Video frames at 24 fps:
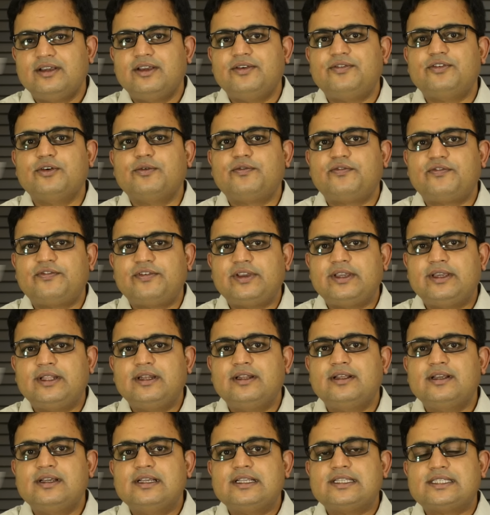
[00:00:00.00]
if you
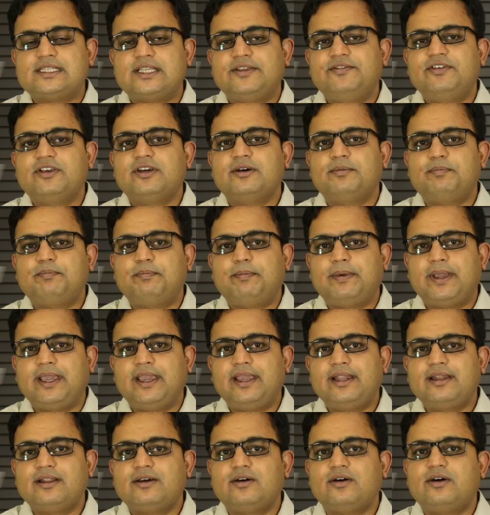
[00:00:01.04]
feel severe
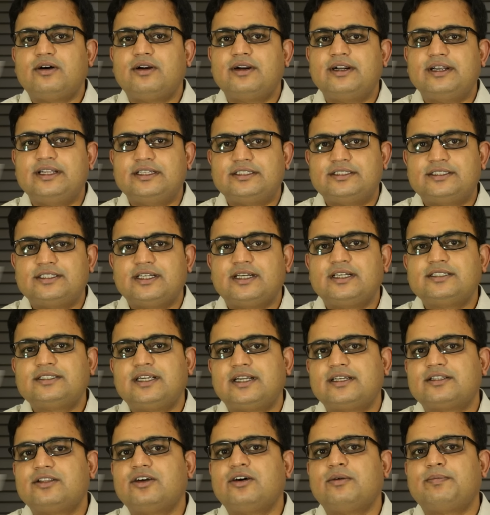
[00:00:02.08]
pain or discharge
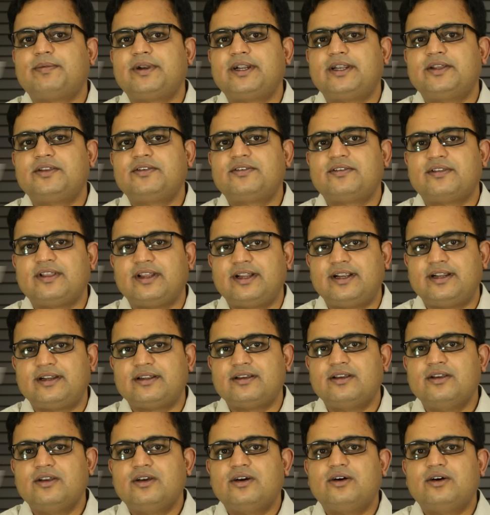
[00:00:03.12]
at the operative site,